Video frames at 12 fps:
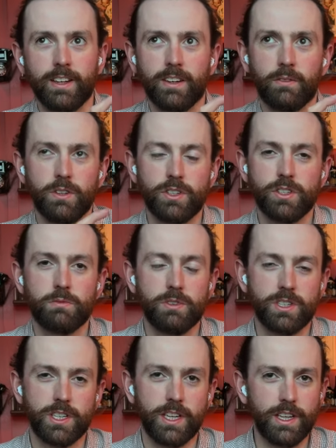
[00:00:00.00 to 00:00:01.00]
we just
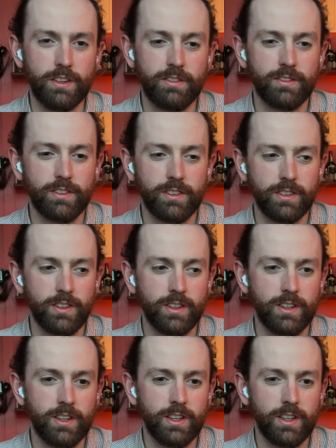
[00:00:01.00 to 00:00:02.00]
receive
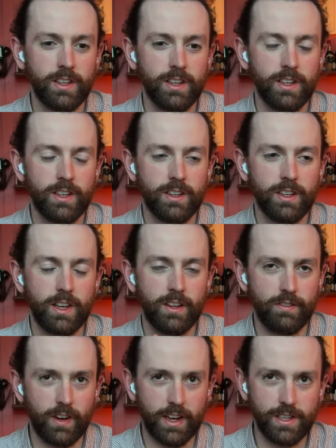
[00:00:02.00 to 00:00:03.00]

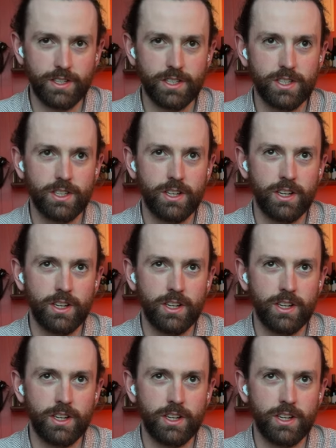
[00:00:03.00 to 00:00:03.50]
advice